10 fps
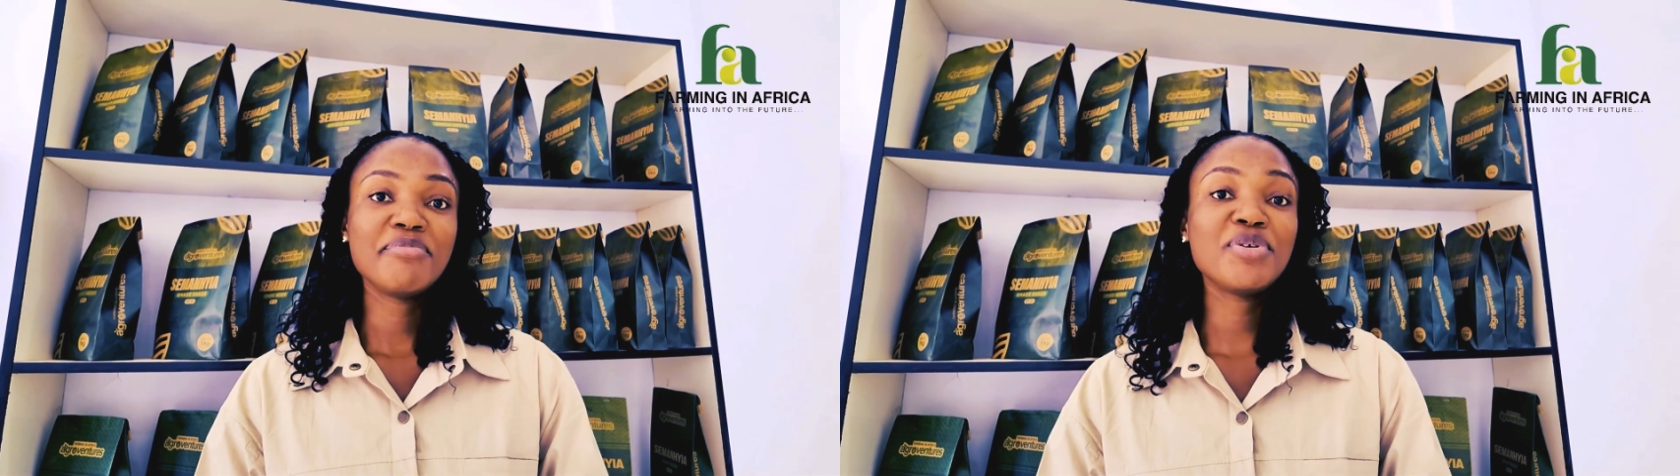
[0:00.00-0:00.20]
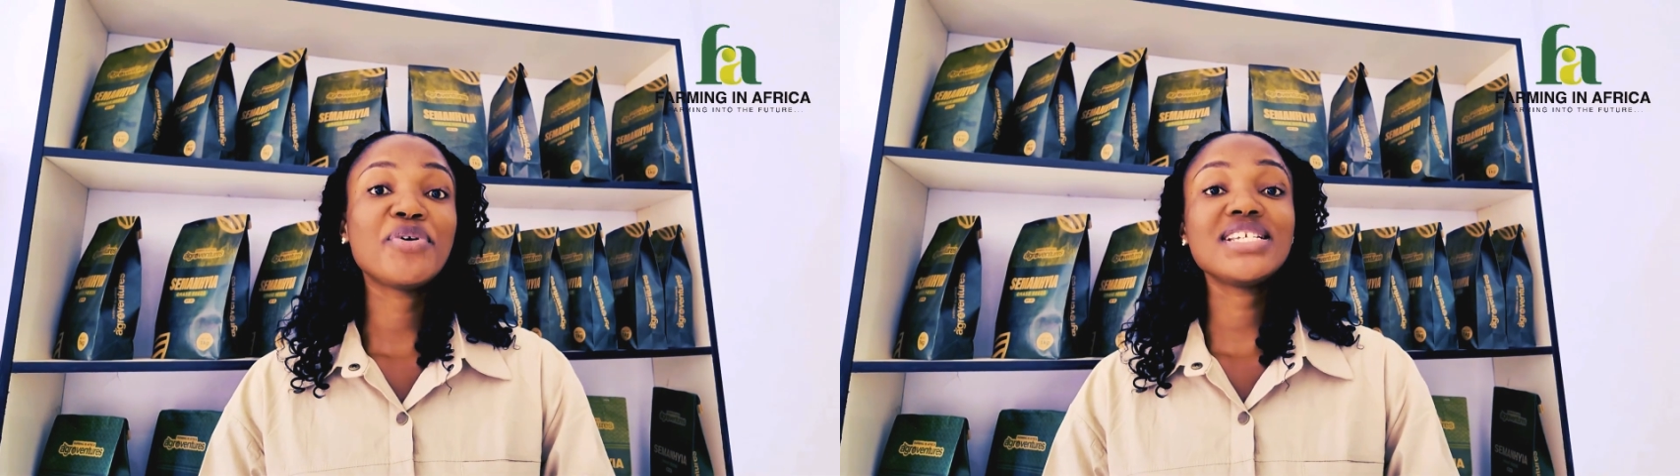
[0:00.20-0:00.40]

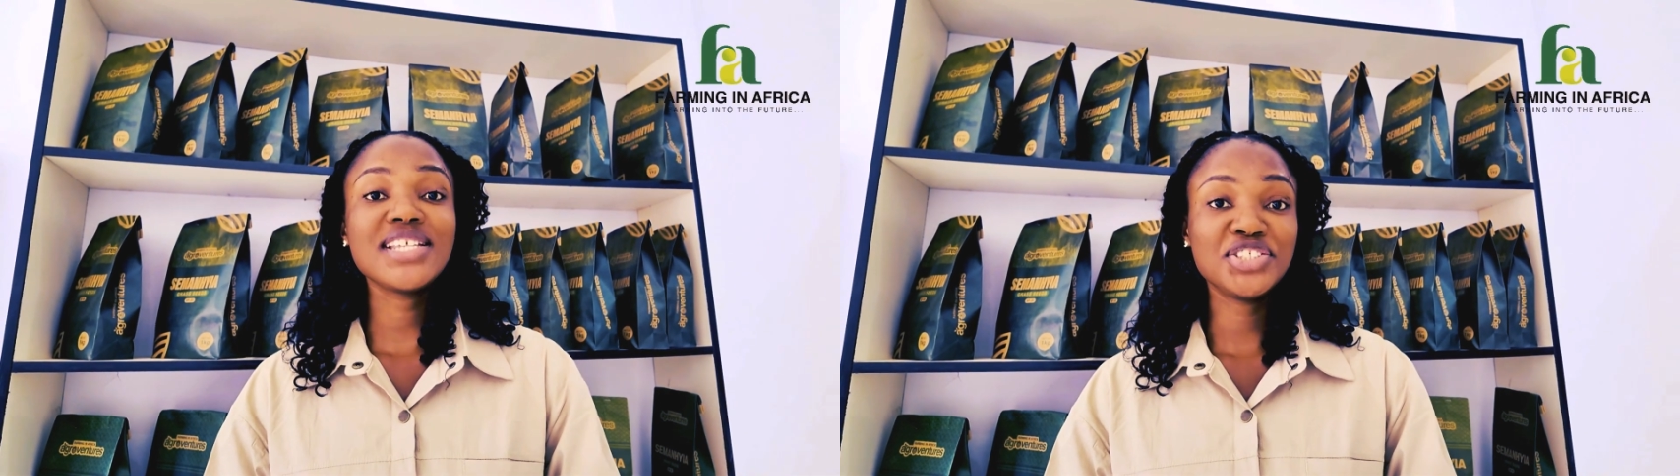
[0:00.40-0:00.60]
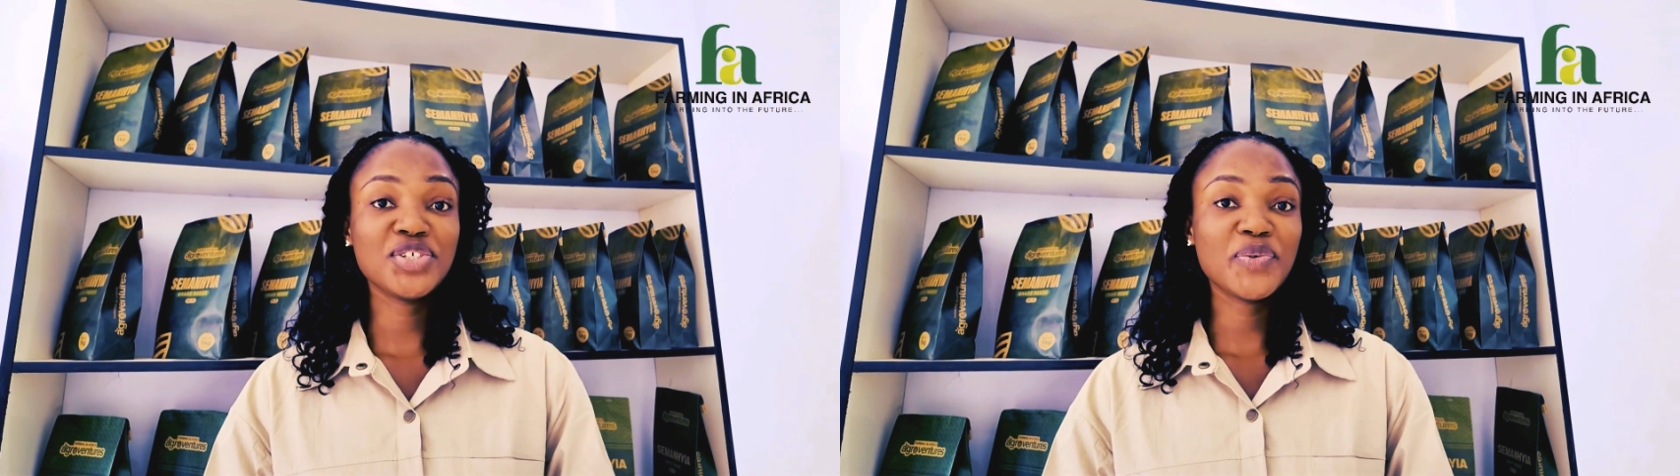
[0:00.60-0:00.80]
be rest
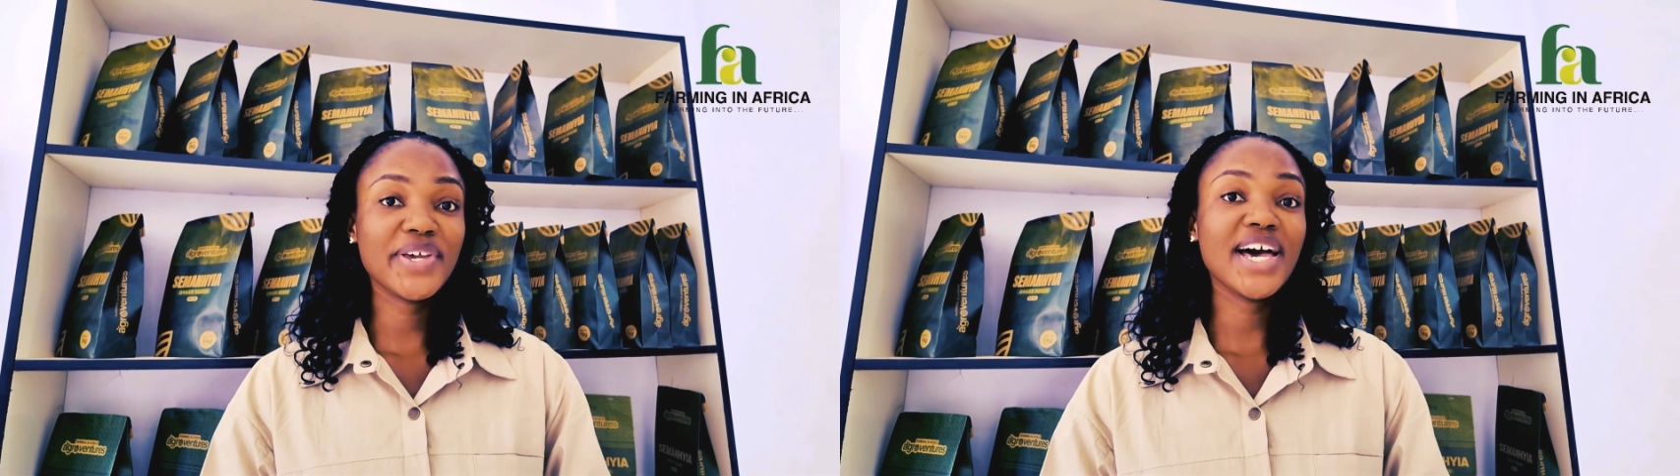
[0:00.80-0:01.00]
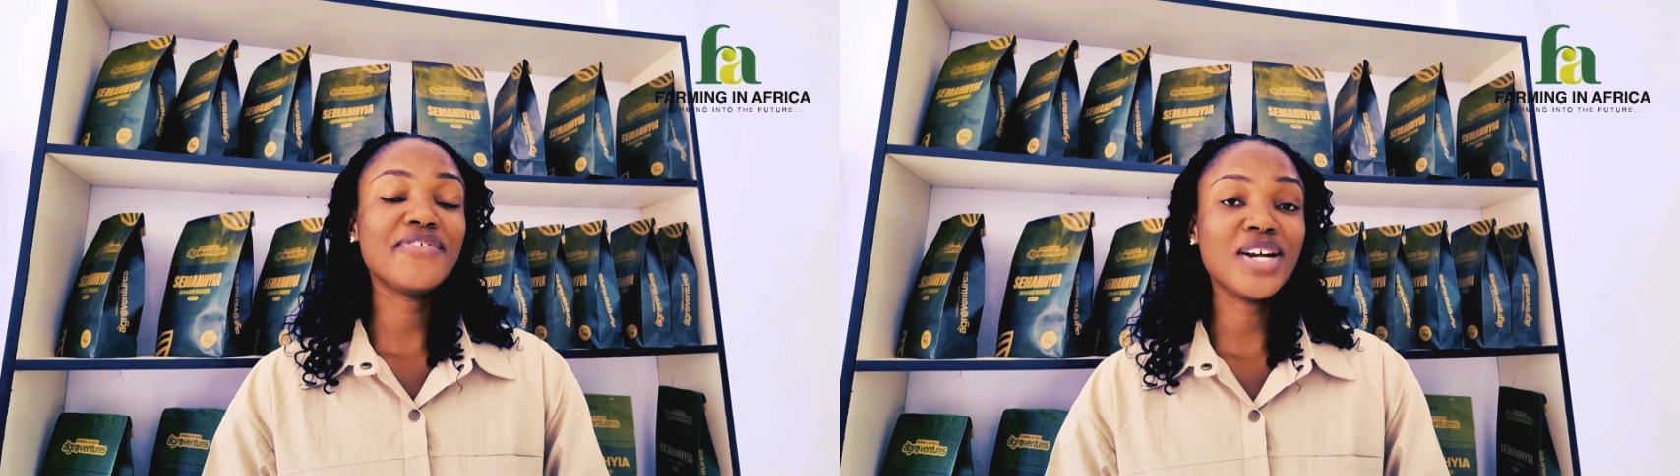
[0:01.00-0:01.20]
assured
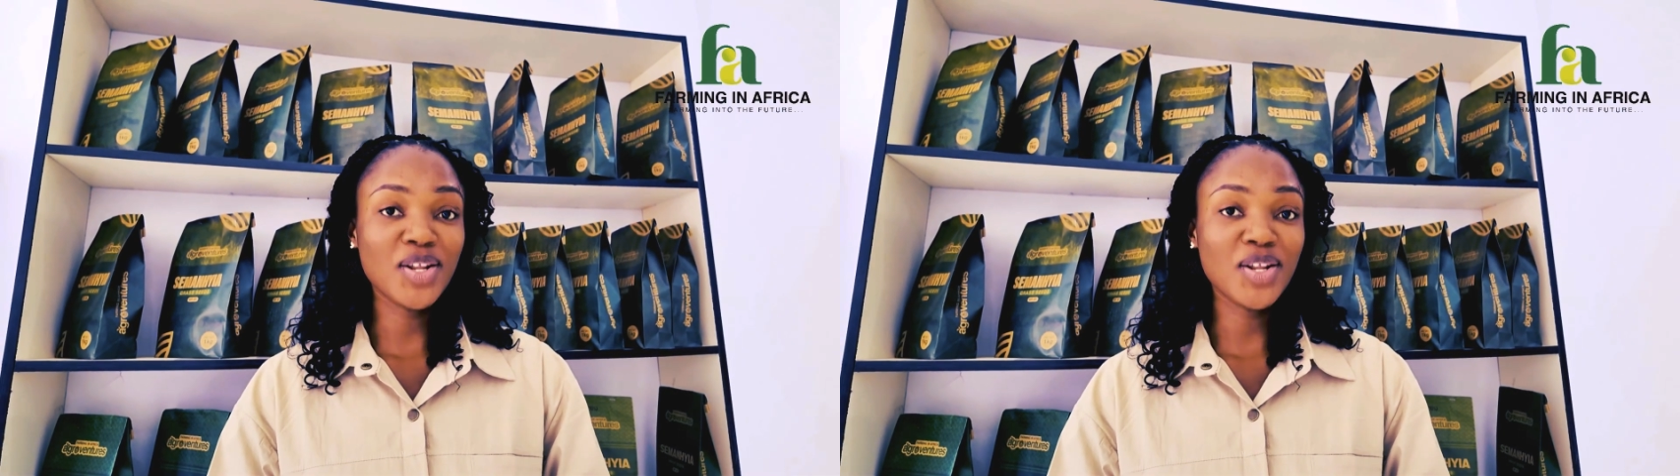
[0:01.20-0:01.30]
we have a